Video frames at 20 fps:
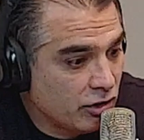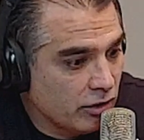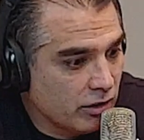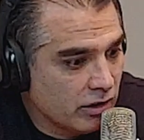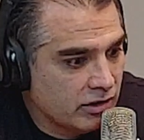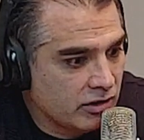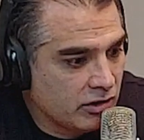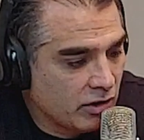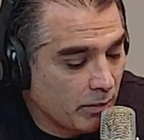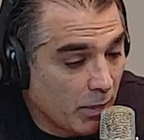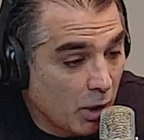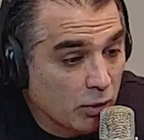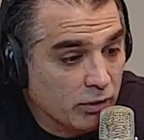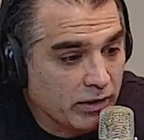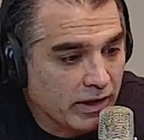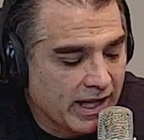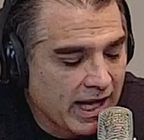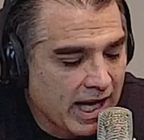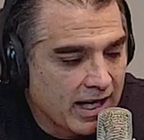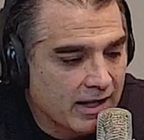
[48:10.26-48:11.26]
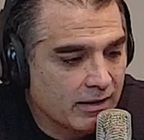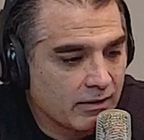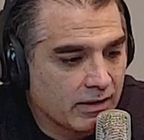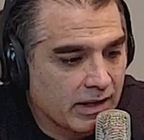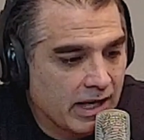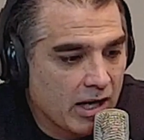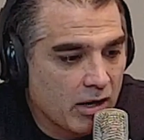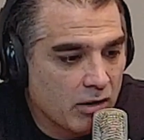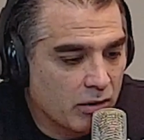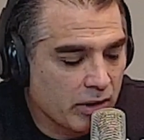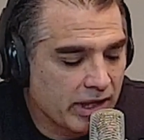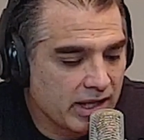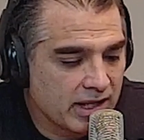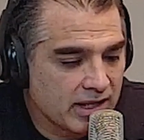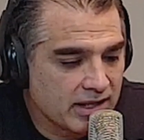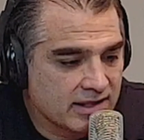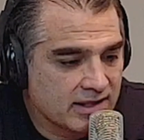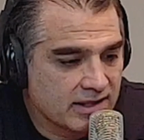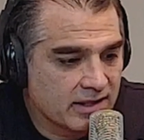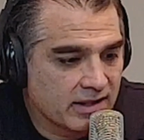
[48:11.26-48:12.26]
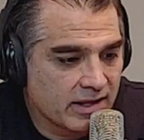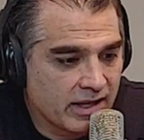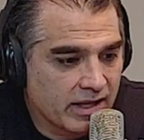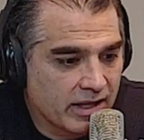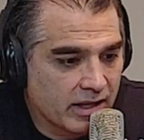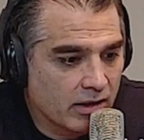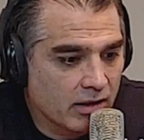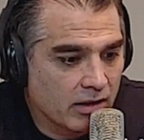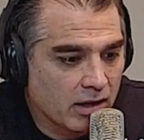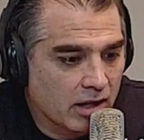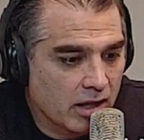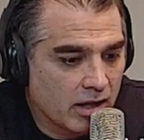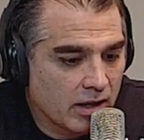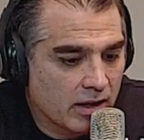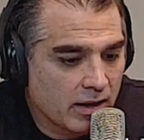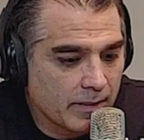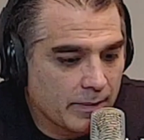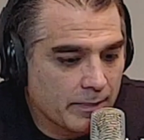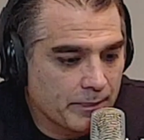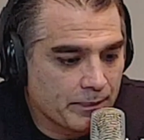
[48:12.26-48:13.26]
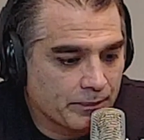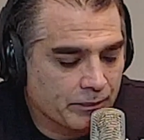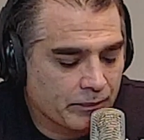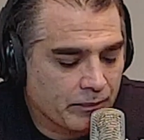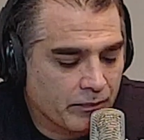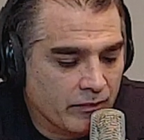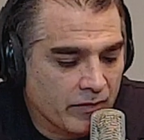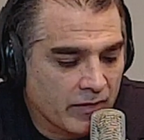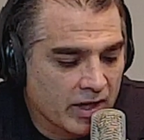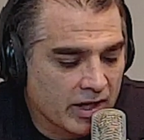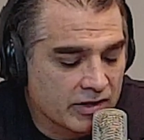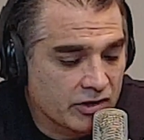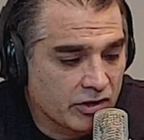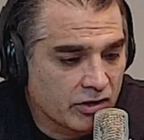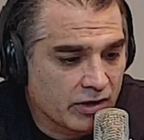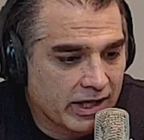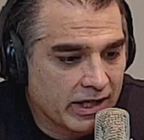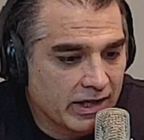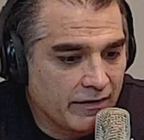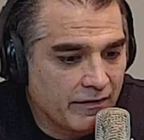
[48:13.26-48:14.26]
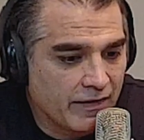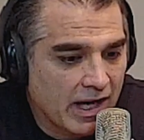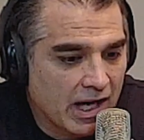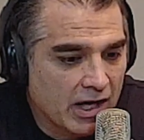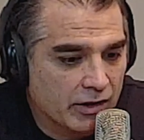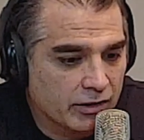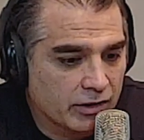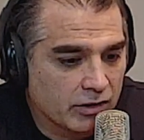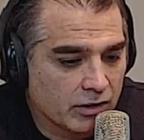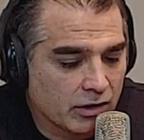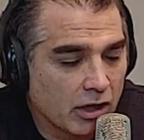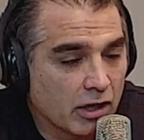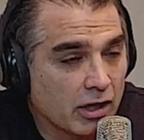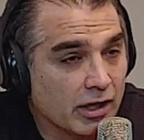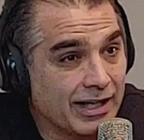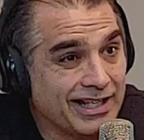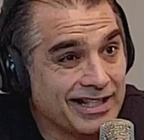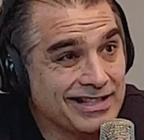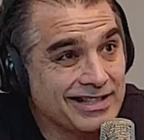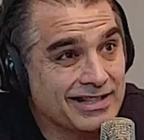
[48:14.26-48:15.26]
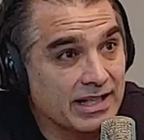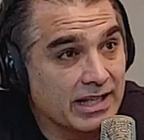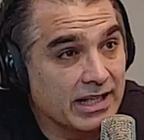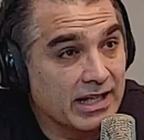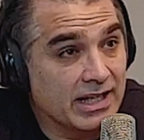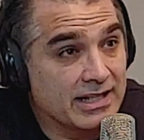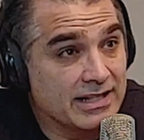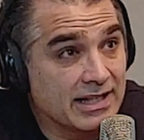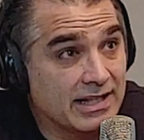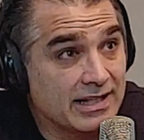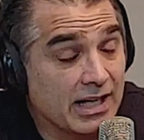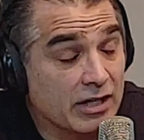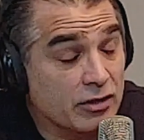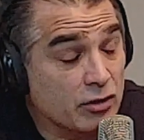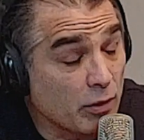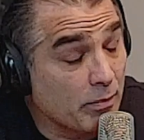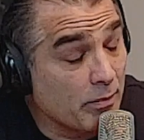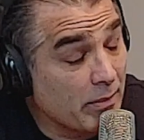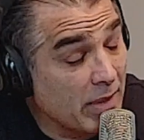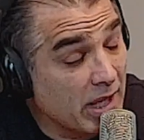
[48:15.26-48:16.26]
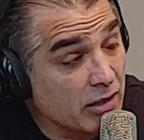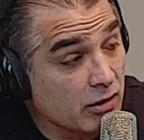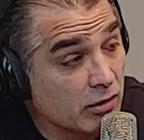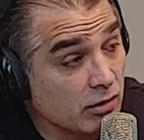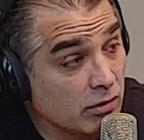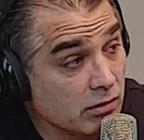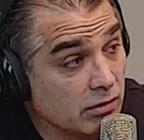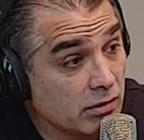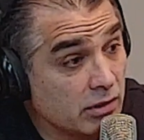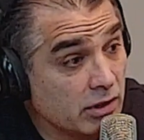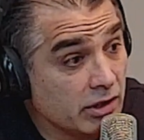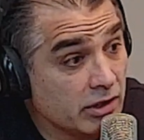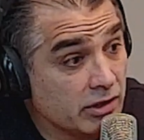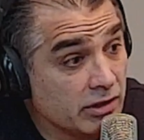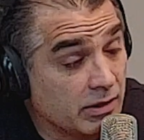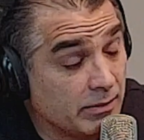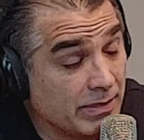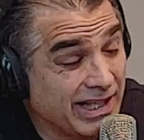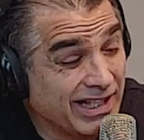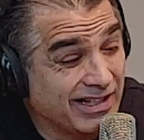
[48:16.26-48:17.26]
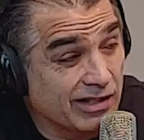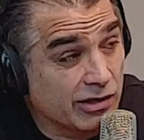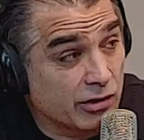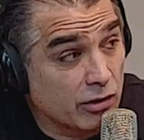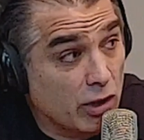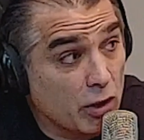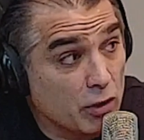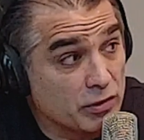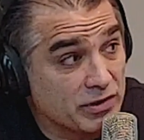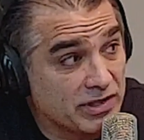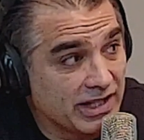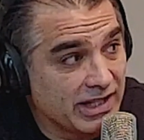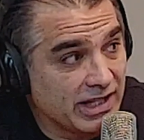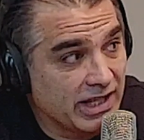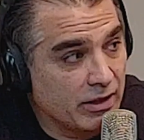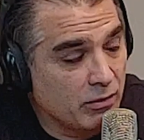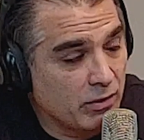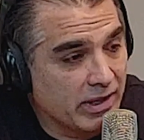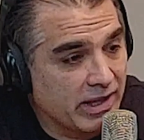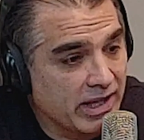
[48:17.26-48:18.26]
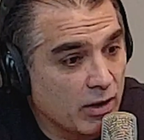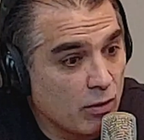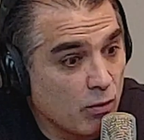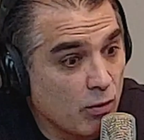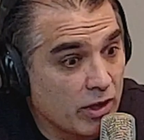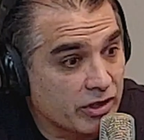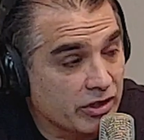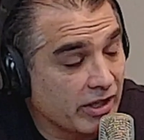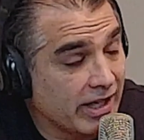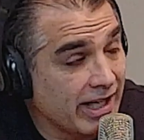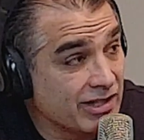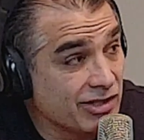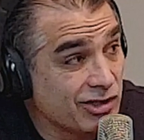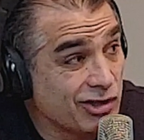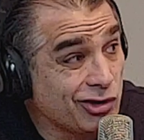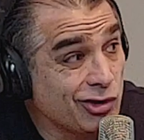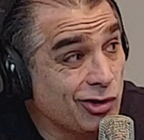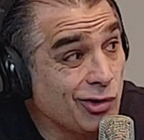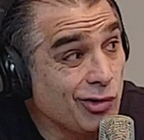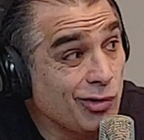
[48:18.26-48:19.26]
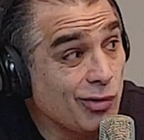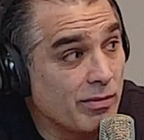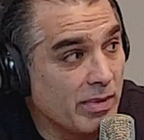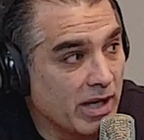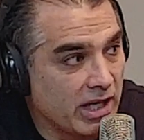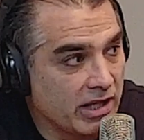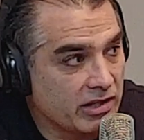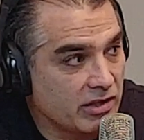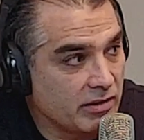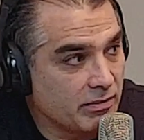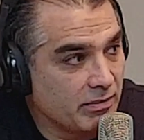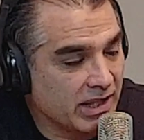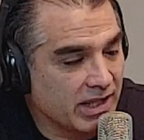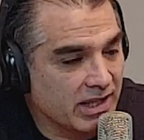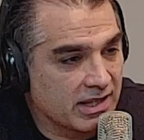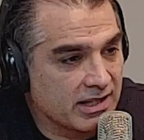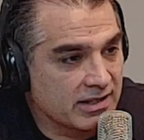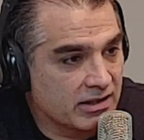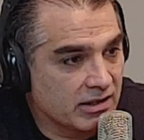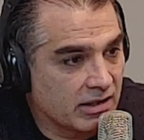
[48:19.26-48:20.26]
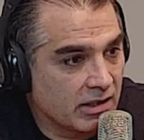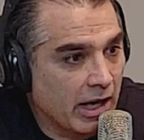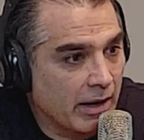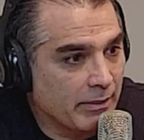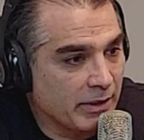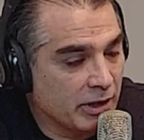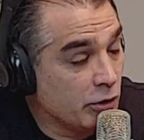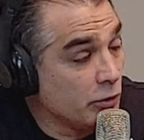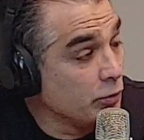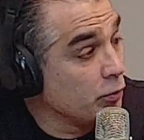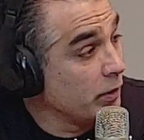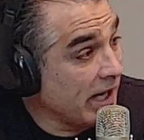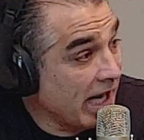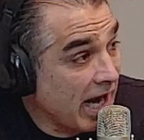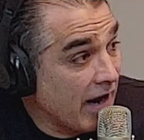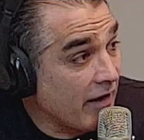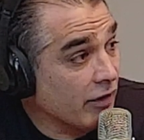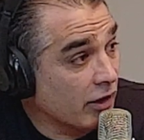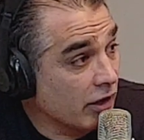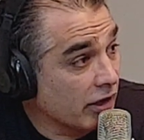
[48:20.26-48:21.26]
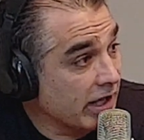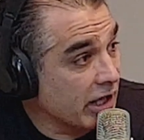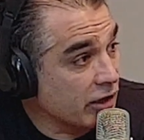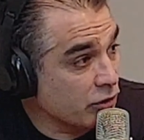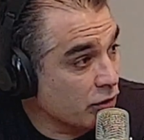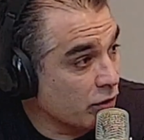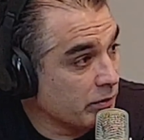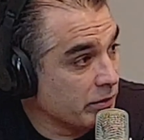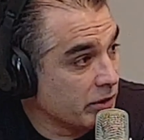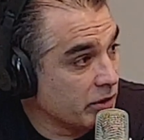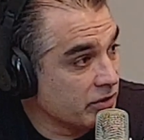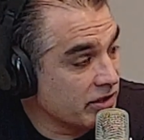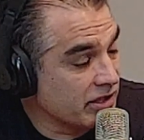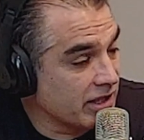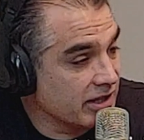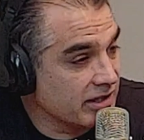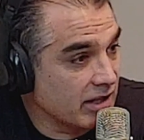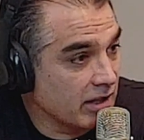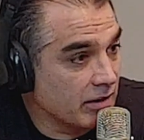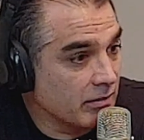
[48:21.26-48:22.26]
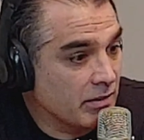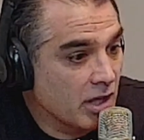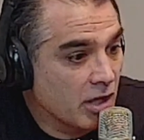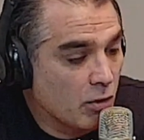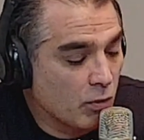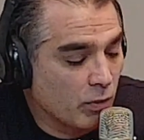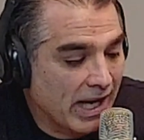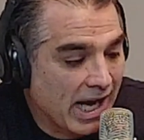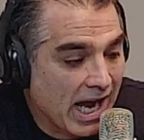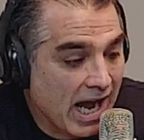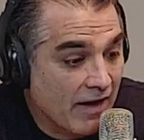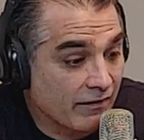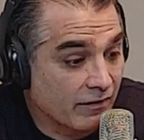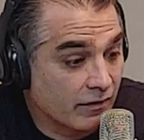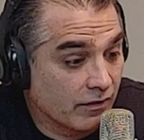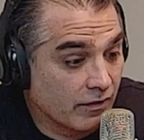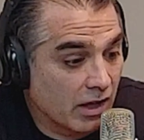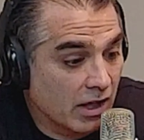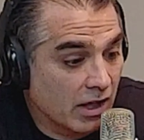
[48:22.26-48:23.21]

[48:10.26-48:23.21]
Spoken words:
to both of that. Now, is there any value, or is it detrimental to be a little OCD with it and wash your hands too much? Because I mean, we have our natural immune system, we have